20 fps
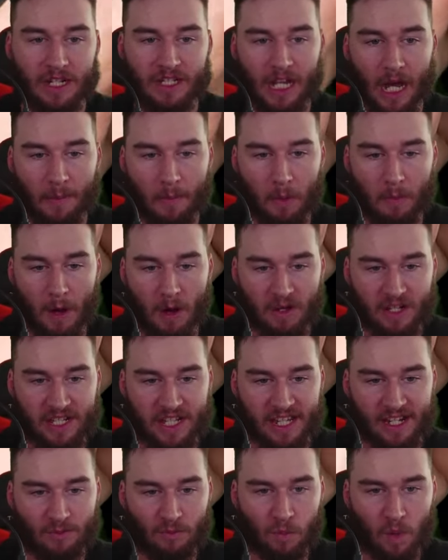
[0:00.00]
double box
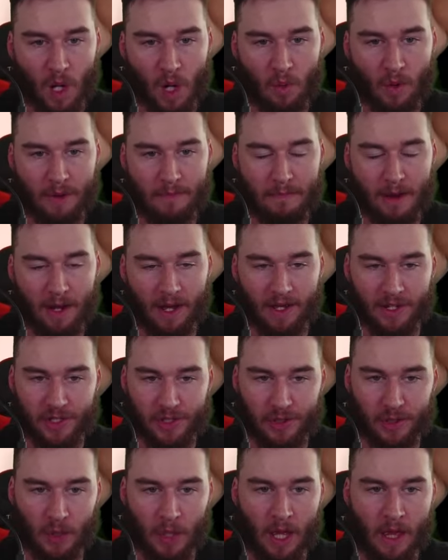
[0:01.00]
hit, Rowan
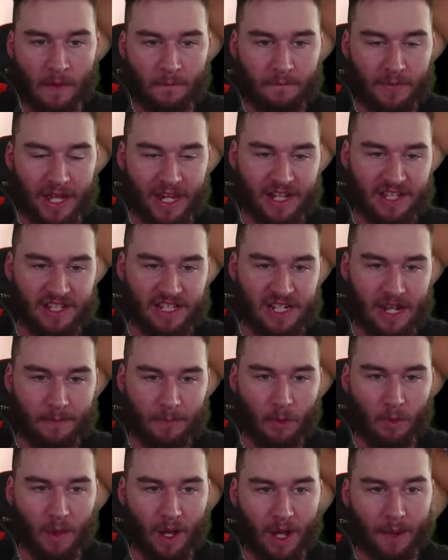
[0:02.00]
Marshall, fantasy number
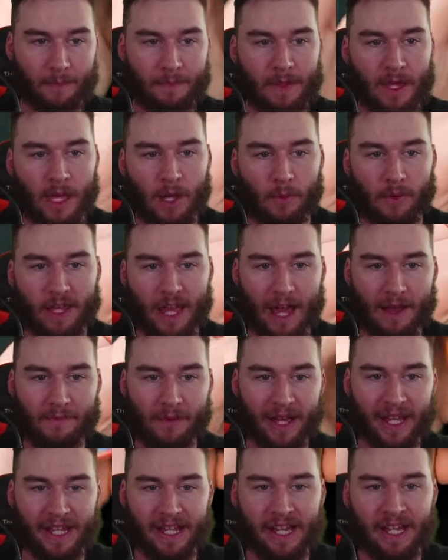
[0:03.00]
one. We have
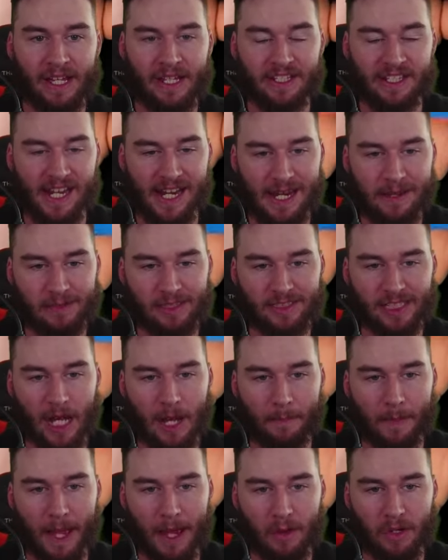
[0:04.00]
a Team Star
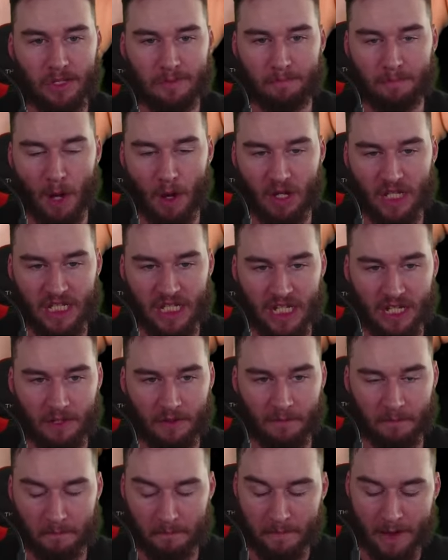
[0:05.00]
Powers box hit of
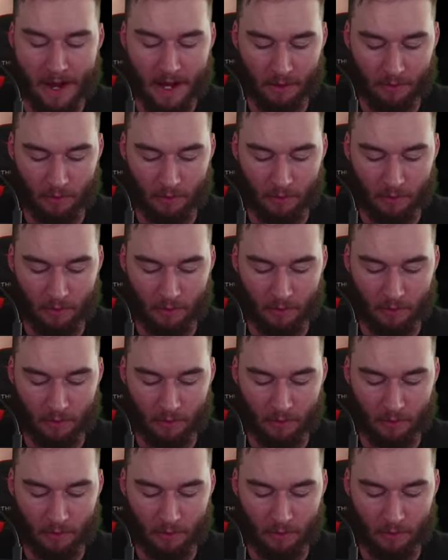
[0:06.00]
Matt